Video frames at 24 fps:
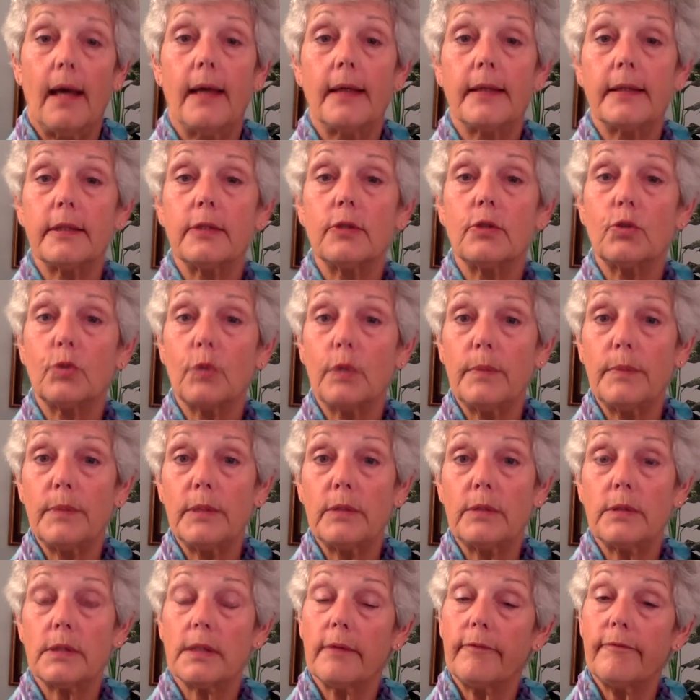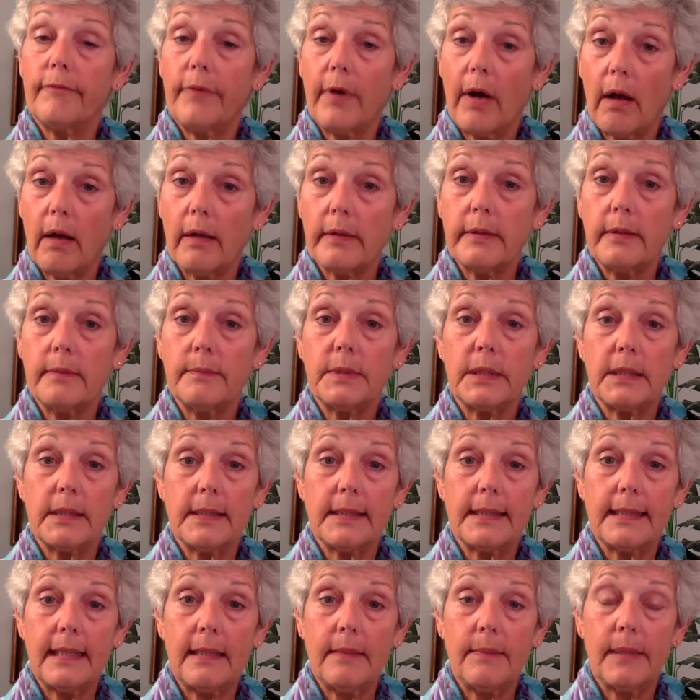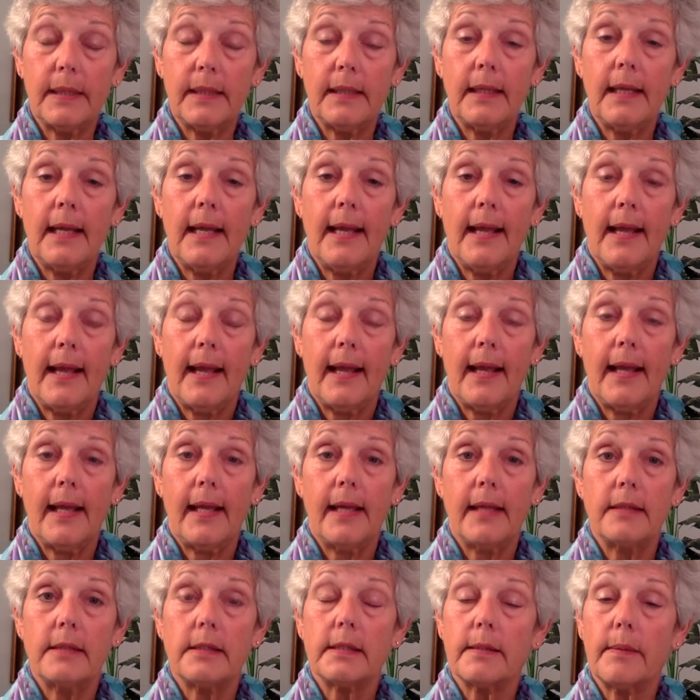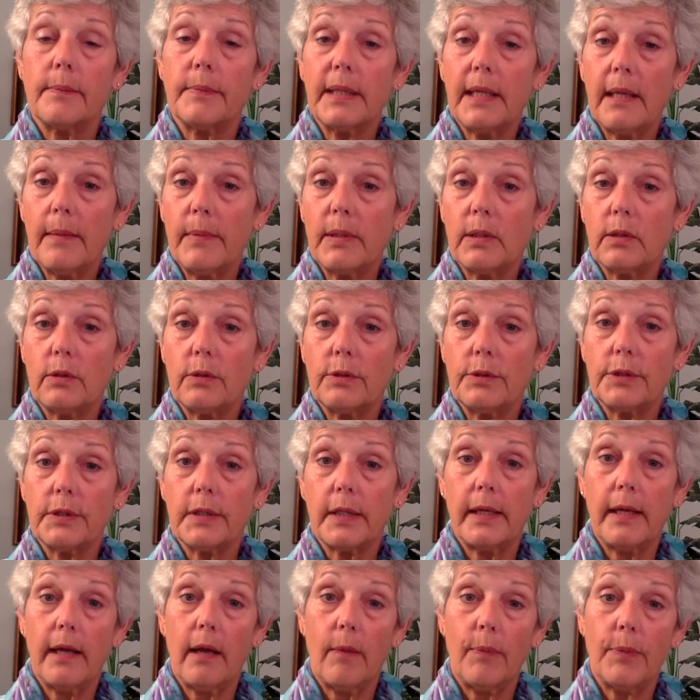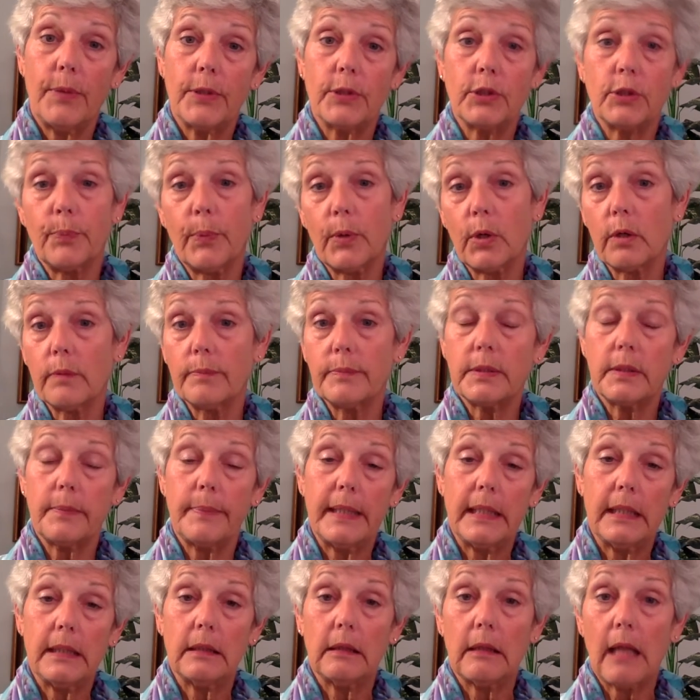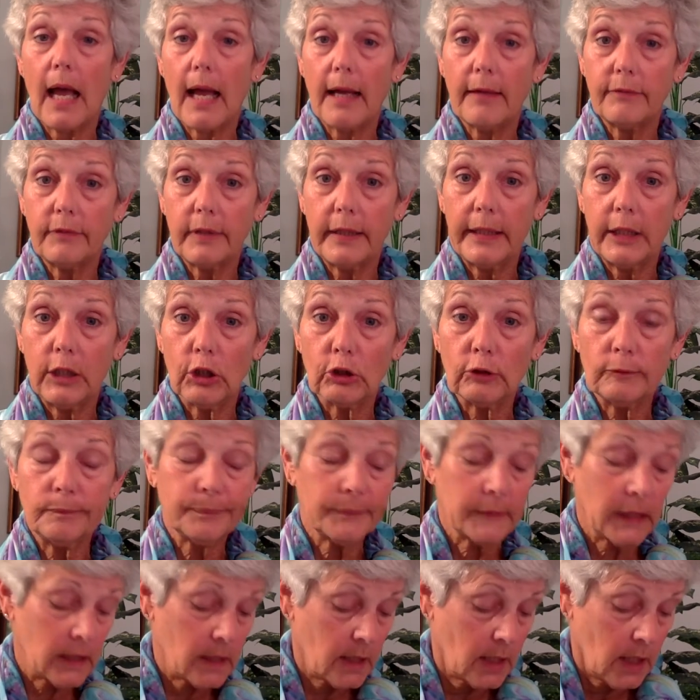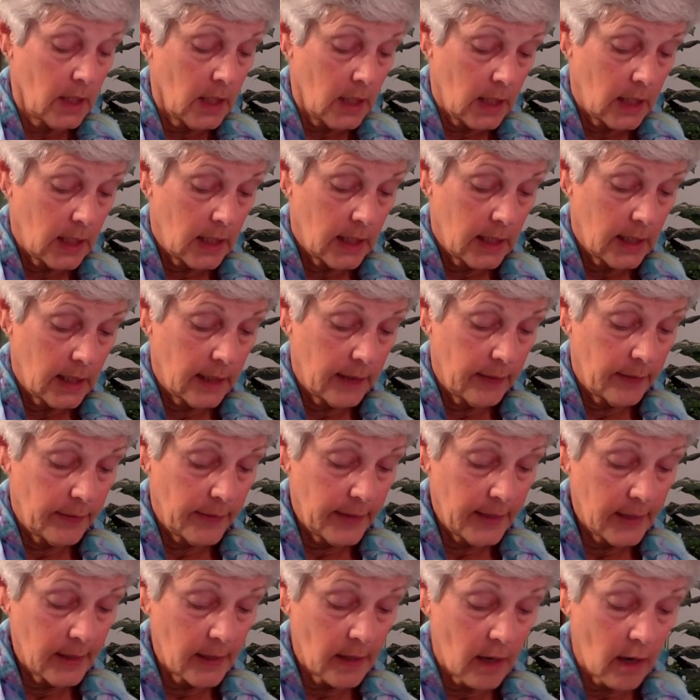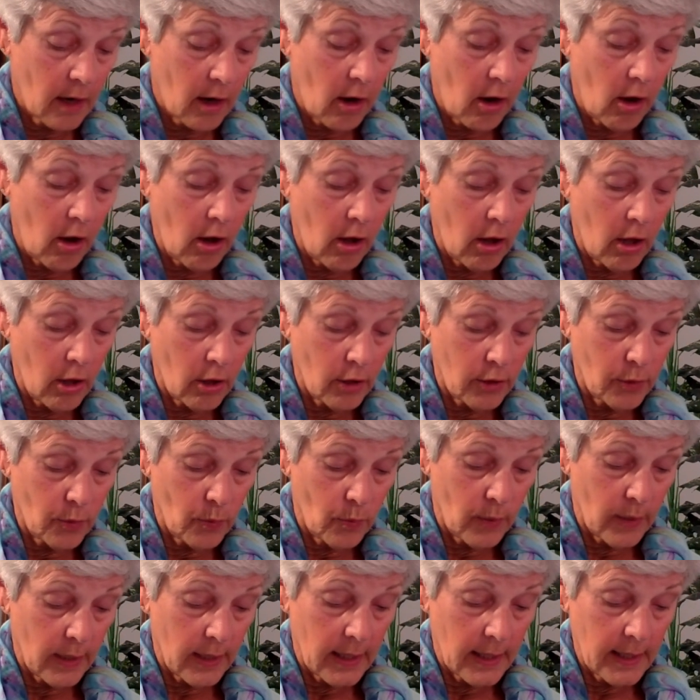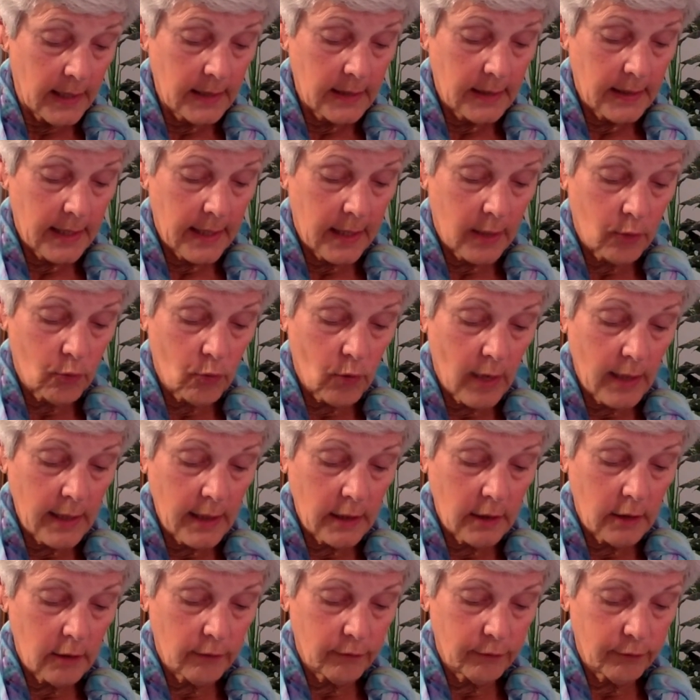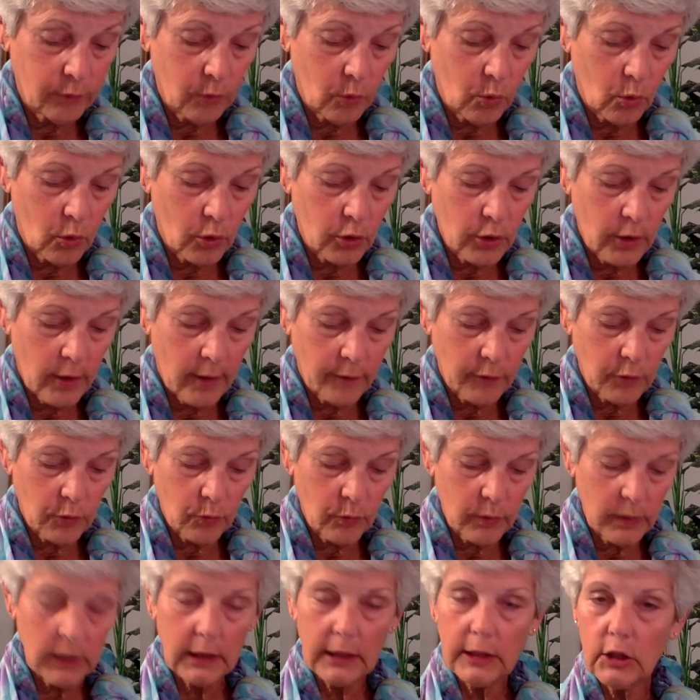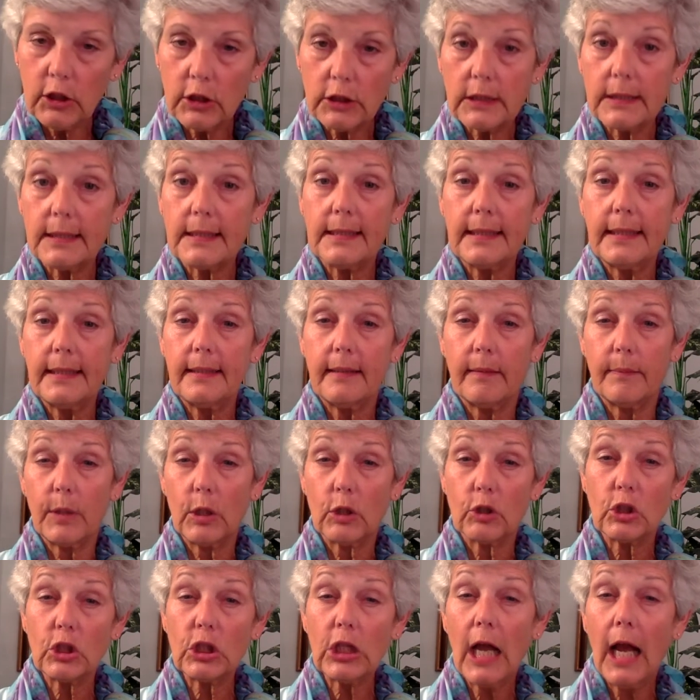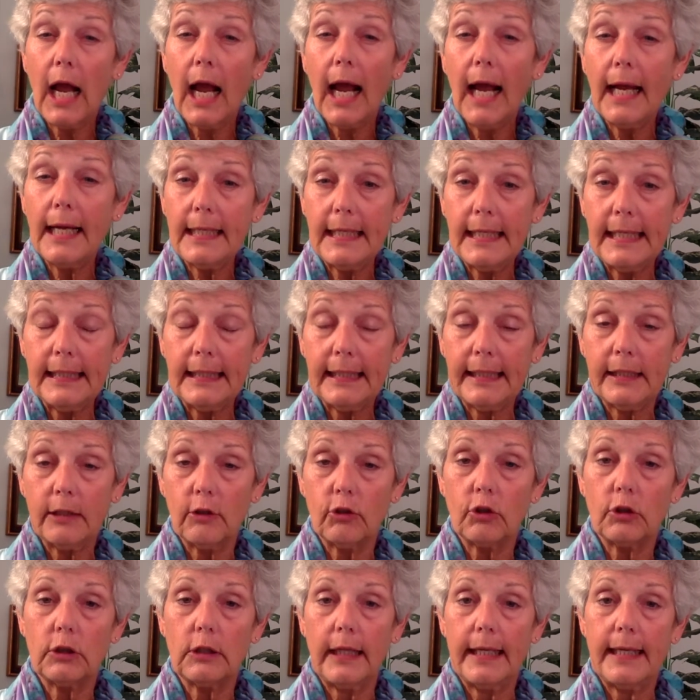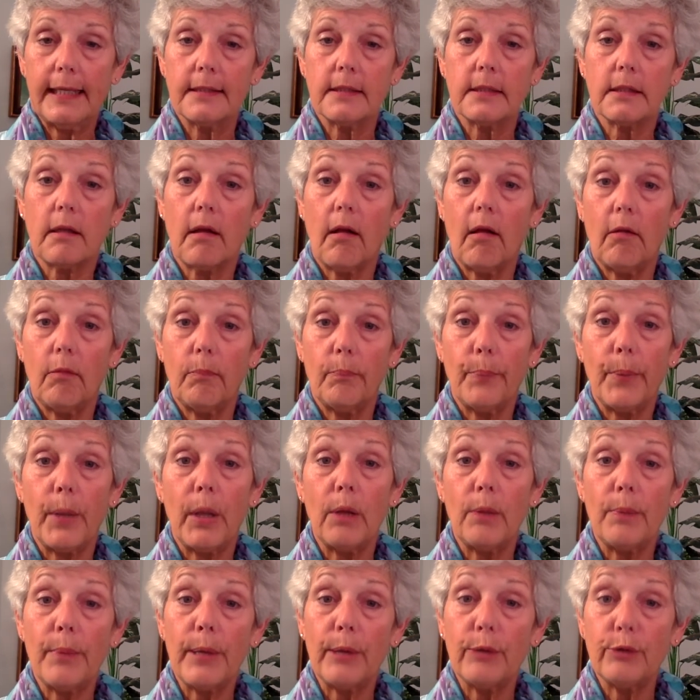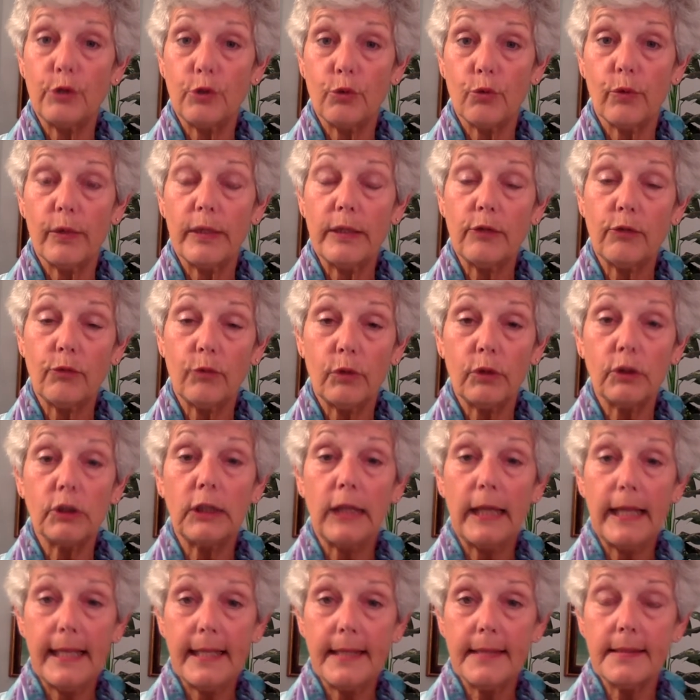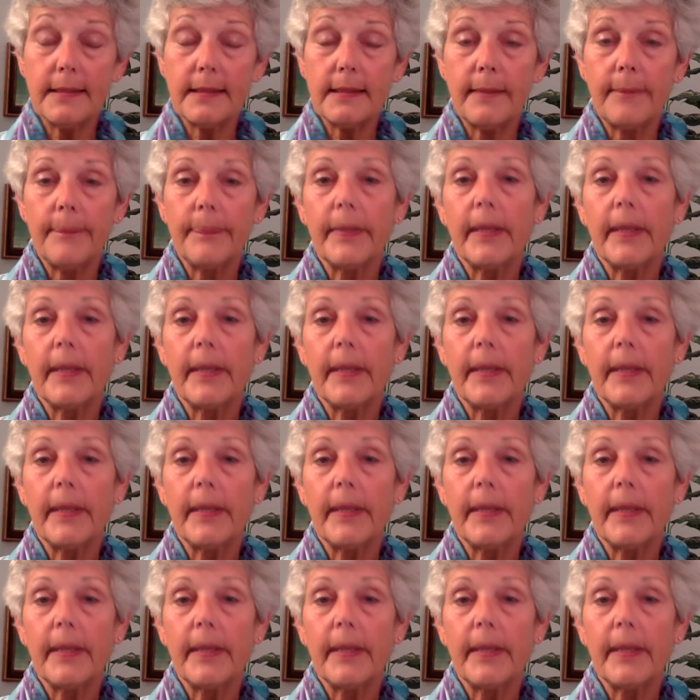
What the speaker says: contributes some volume to semen and some chemicals that help the sperm to be livelier. Then all the way down right at the floor, you have to really look to see them. They're tiny little glands called bulbourethral glands.